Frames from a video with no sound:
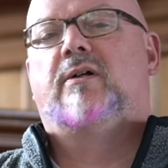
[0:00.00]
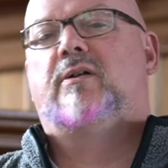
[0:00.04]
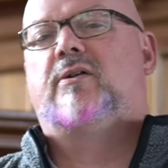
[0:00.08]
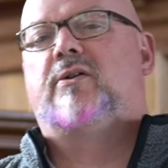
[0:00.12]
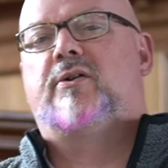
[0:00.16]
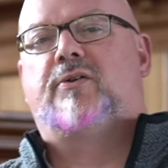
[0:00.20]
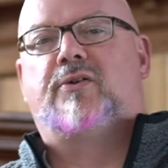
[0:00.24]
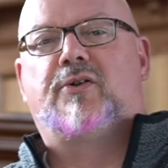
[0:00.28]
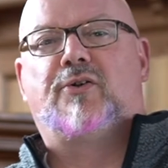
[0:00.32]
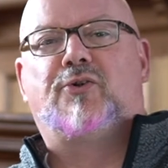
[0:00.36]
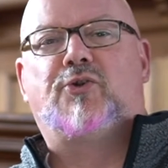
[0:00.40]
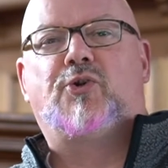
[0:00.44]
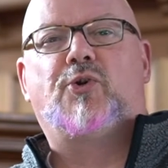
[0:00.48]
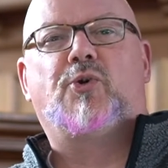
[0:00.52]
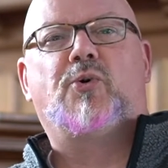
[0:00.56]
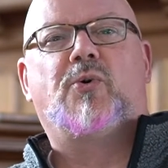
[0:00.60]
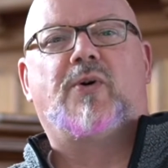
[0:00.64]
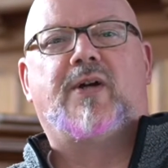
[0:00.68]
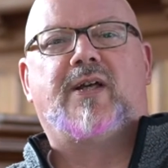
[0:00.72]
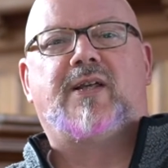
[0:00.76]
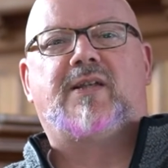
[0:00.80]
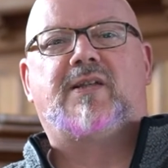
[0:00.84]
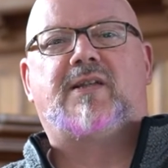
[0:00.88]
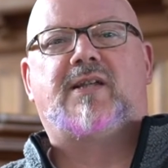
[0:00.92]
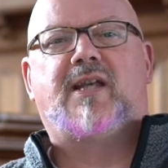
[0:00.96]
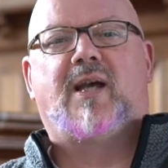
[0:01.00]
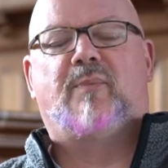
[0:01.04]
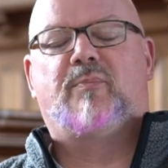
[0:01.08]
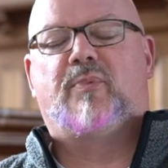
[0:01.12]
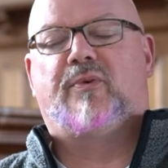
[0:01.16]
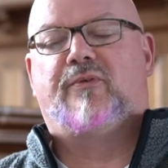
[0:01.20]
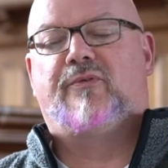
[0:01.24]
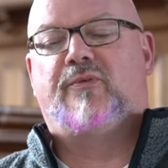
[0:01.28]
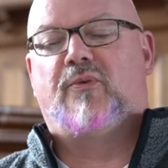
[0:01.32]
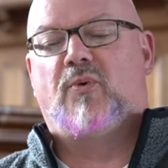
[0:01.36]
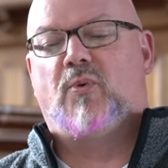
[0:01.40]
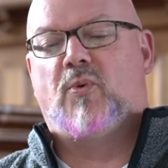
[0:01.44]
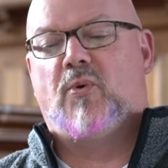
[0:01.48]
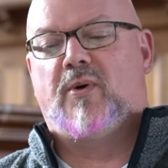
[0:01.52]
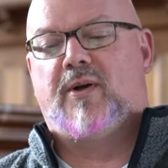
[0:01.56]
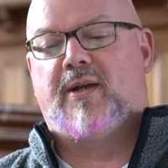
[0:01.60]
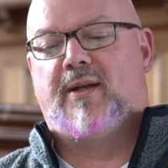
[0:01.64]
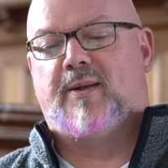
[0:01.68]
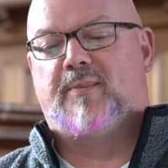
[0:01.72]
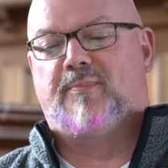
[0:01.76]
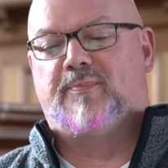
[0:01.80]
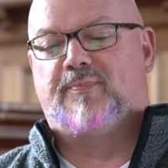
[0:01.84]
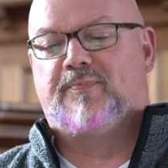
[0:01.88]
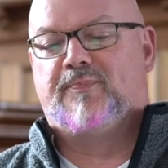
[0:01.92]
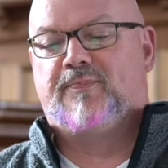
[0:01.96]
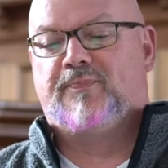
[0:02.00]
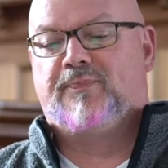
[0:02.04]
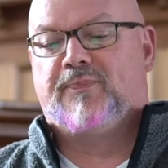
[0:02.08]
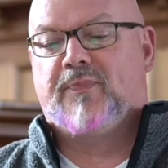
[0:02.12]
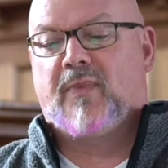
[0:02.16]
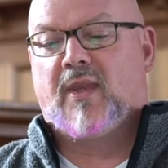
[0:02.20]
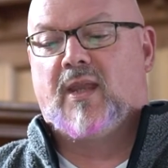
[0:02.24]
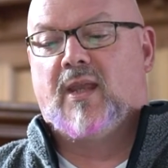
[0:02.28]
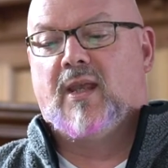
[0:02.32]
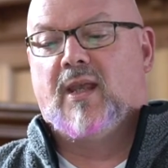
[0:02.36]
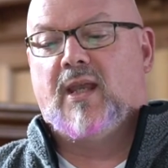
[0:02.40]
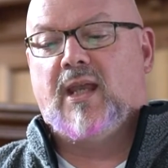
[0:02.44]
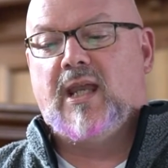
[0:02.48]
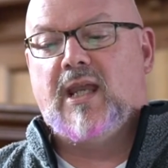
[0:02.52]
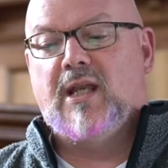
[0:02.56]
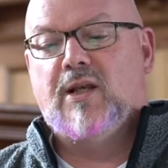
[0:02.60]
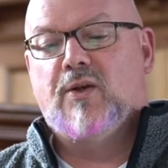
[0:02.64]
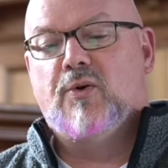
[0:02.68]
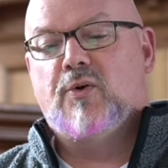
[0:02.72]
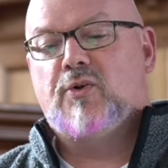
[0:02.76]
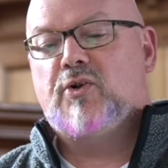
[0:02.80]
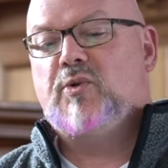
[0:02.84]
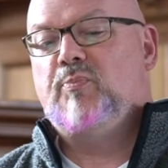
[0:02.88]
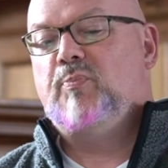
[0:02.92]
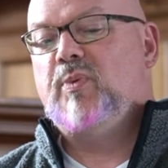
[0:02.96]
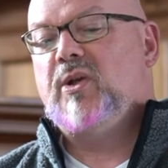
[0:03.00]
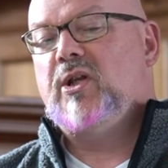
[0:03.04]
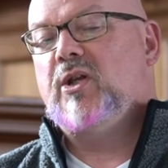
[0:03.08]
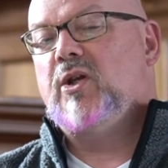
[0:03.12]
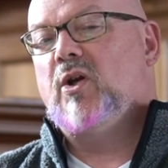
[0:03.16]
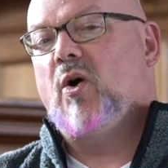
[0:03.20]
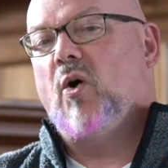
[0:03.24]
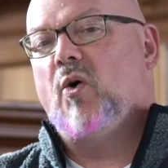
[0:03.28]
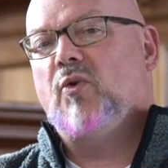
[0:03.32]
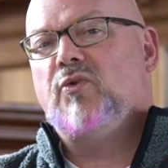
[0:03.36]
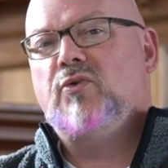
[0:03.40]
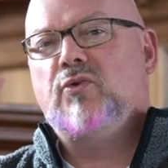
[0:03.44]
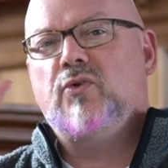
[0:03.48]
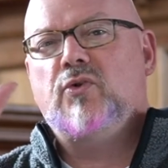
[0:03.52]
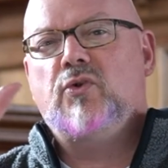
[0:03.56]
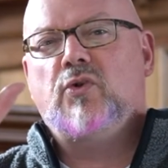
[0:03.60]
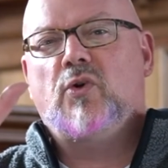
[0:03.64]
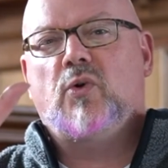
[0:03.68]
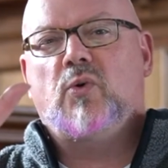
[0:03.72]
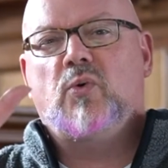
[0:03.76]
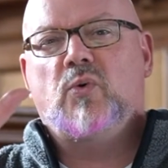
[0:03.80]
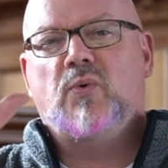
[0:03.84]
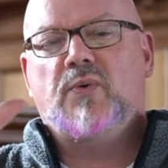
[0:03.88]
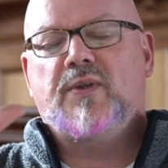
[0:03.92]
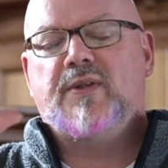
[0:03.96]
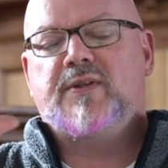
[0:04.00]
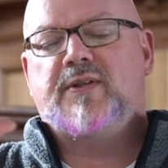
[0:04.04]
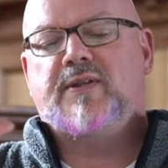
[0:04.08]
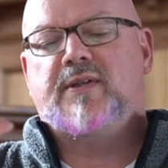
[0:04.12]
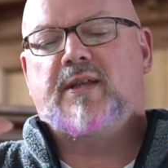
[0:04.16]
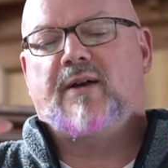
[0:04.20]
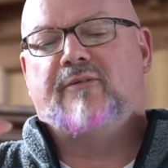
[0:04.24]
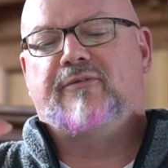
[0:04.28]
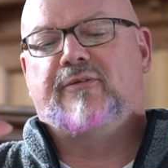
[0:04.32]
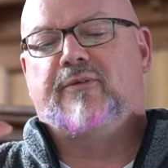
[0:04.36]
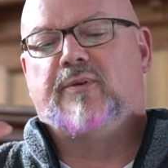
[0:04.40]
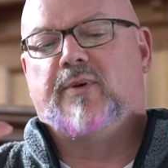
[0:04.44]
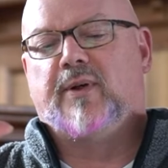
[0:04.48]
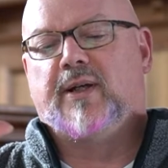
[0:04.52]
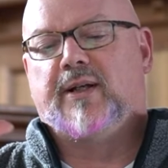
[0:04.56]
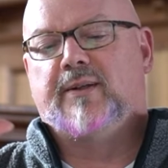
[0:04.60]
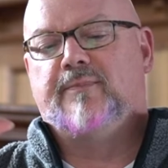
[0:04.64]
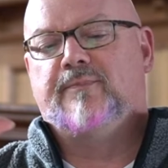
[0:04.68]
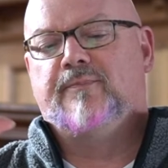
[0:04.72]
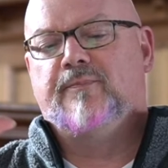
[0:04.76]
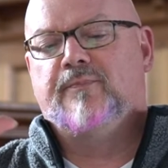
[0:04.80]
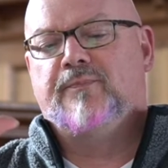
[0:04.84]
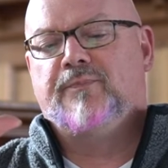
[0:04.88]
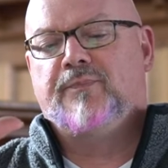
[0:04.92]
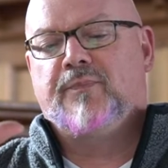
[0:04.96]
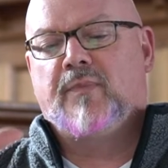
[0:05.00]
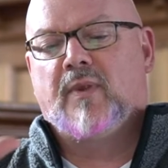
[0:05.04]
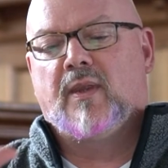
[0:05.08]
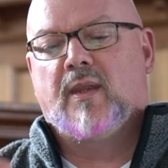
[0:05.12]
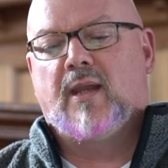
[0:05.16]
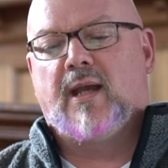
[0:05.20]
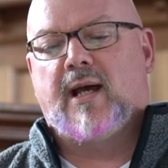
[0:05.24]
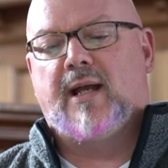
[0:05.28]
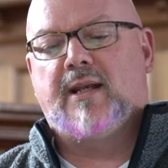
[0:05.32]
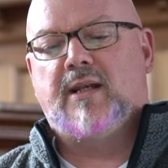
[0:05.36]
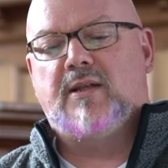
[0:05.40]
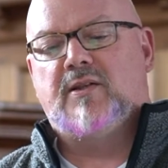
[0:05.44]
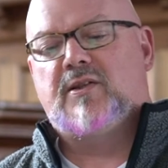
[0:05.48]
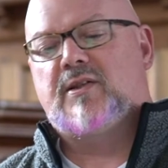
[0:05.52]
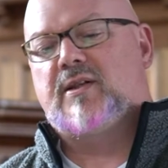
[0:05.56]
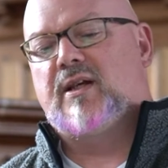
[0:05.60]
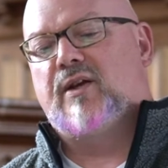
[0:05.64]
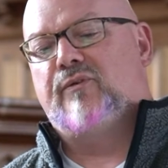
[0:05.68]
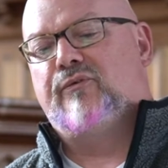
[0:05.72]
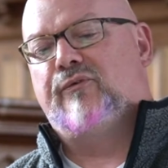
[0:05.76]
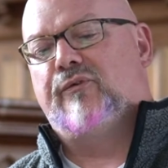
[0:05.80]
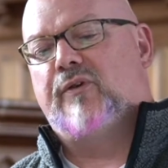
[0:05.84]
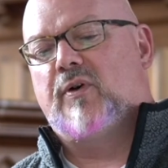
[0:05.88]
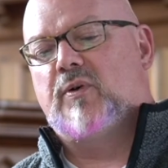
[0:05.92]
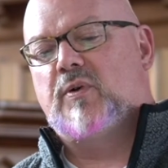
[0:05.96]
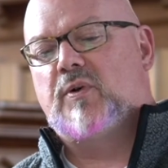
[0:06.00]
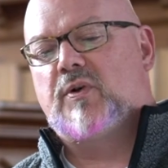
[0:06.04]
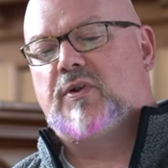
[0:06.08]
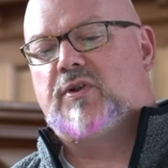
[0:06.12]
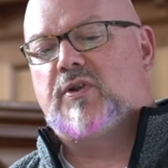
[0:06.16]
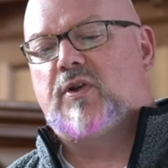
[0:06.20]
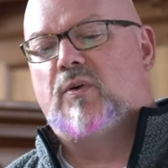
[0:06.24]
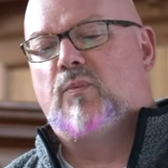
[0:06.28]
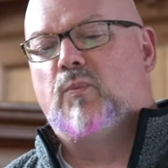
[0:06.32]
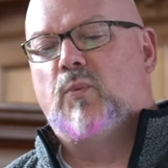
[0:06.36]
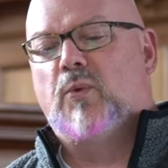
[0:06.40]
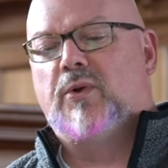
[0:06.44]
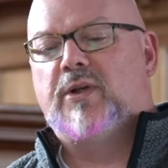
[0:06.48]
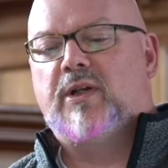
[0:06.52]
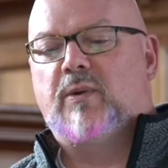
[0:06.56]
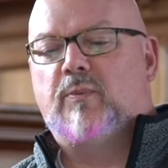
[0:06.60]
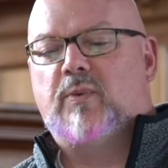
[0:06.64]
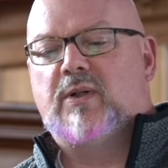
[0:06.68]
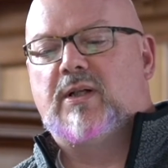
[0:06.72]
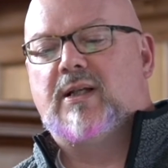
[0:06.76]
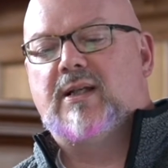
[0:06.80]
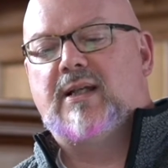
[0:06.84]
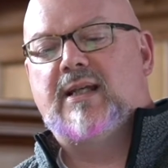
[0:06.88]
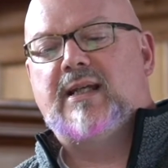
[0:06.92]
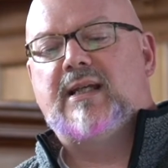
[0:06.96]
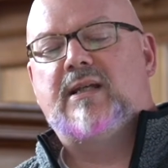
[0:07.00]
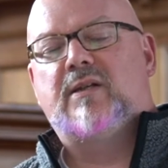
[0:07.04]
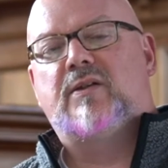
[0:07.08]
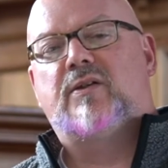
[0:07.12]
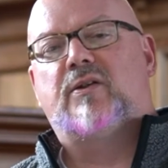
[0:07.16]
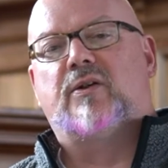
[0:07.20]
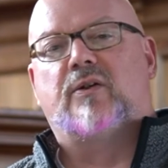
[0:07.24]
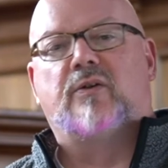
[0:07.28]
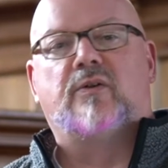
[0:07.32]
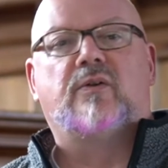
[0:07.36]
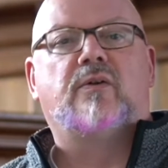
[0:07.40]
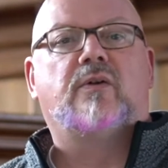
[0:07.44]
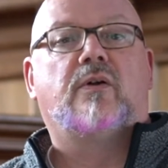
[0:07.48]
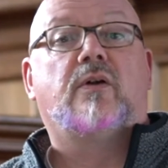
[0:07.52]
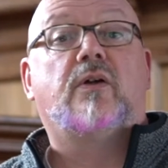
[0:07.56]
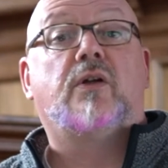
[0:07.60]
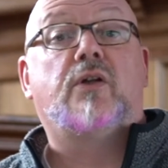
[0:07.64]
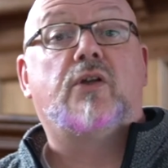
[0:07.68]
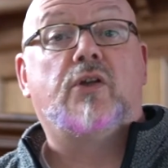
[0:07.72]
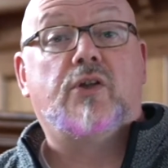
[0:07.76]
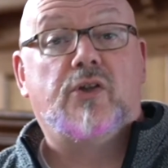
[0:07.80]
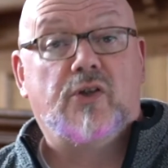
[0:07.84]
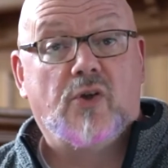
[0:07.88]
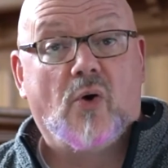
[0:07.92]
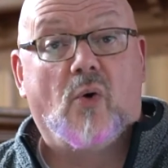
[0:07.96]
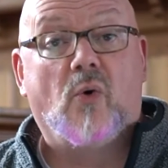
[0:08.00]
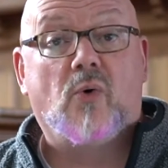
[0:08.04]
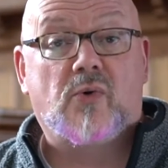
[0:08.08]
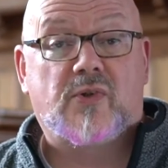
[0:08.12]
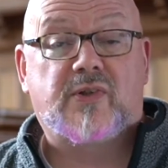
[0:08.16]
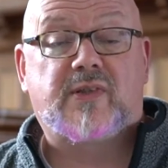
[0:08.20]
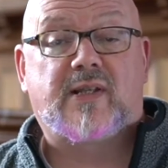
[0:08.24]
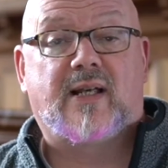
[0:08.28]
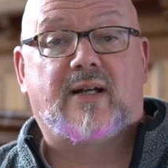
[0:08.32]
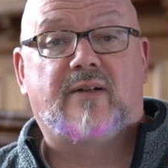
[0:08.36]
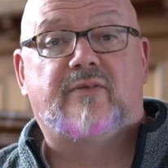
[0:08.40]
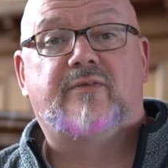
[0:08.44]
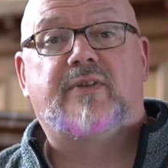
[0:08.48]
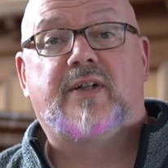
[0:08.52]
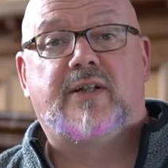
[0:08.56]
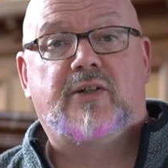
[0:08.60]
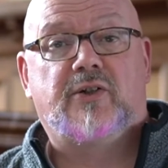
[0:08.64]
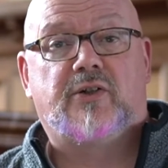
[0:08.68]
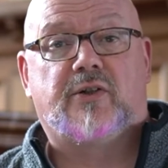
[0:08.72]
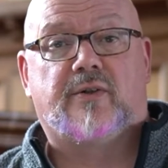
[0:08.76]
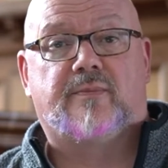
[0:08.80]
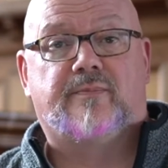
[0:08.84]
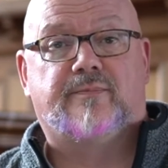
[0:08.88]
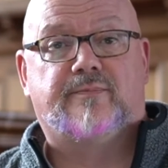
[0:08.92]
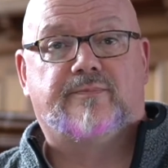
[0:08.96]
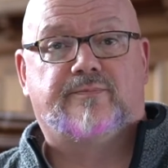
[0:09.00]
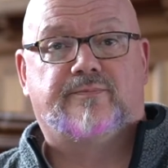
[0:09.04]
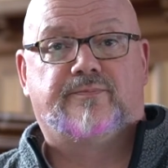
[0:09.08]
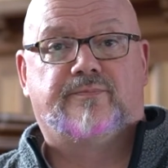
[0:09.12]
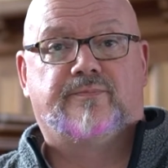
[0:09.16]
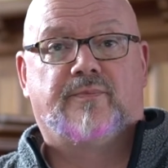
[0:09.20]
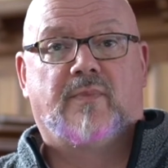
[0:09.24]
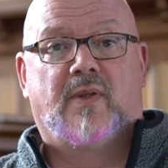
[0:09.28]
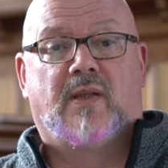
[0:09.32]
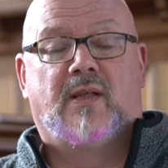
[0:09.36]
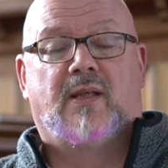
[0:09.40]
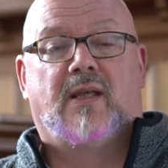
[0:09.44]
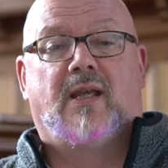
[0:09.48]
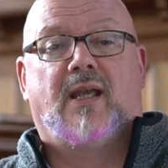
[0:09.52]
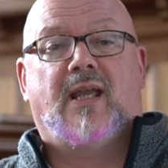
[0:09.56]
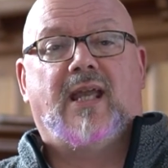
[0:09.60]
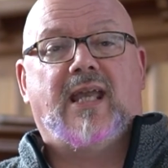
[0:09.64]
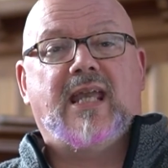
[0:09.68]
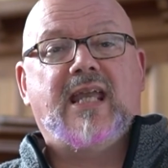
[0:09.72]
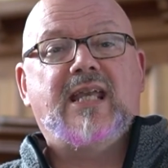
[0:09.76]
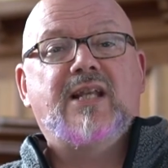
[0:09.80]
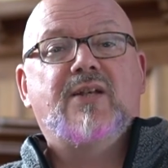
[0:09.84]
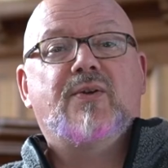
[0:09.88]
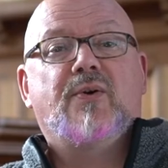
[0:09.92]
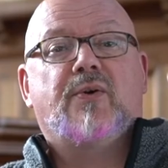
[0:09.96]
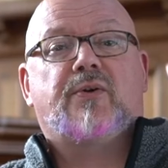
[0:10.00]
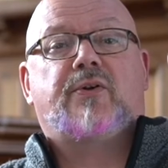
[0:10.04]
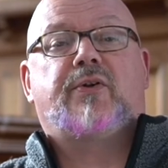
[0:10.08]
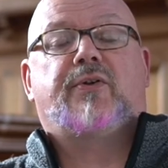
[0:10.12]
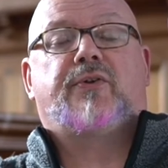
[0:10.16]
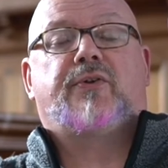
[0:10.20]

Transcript: to the joy set before him. He looked beyond all the suffering and instead focused on what it would lead to, your salvation. He looked